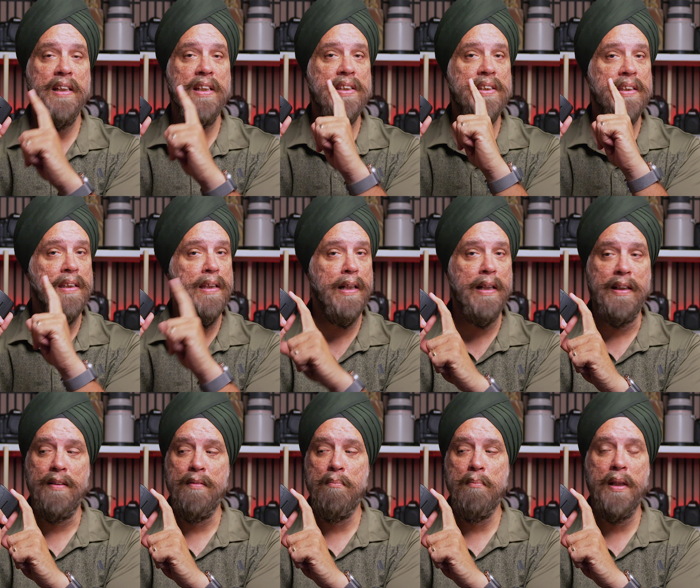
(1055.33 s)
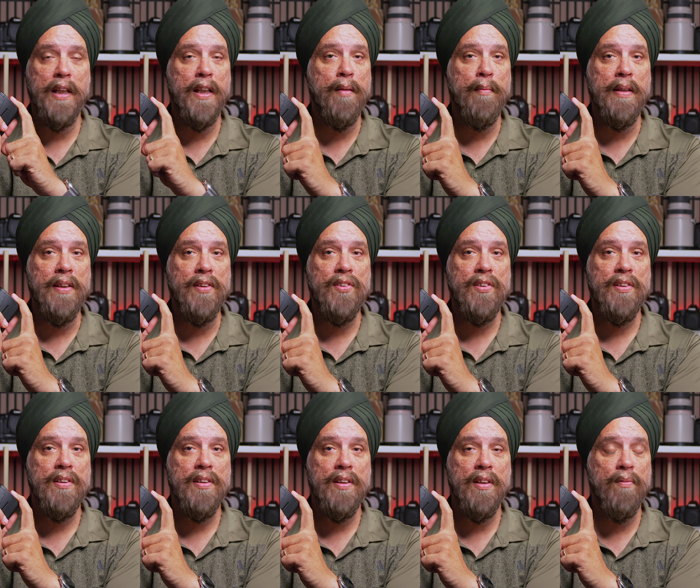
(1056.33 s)
is not by any means.
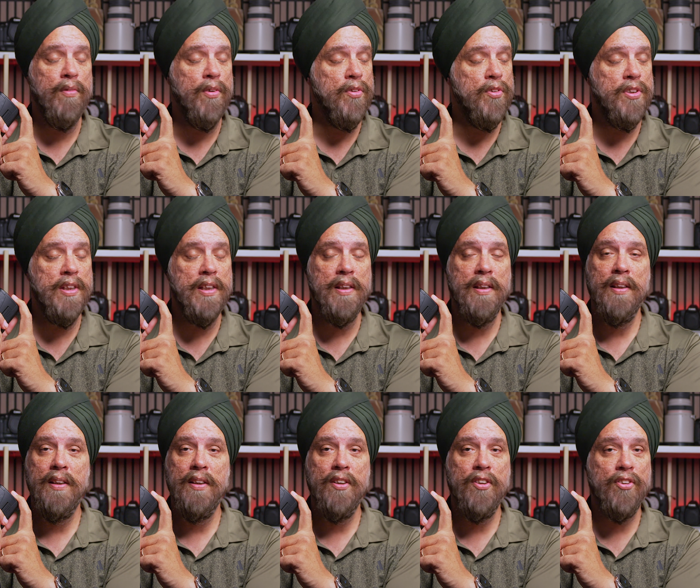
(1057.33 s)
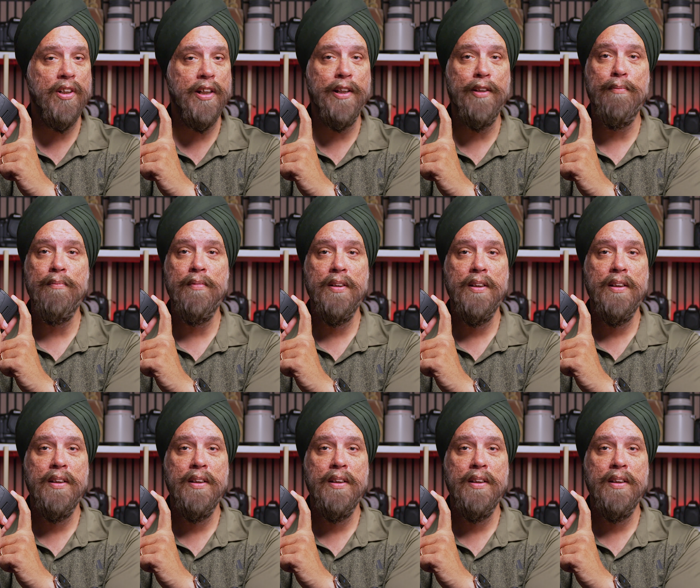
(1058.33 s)
I've used it, tried them.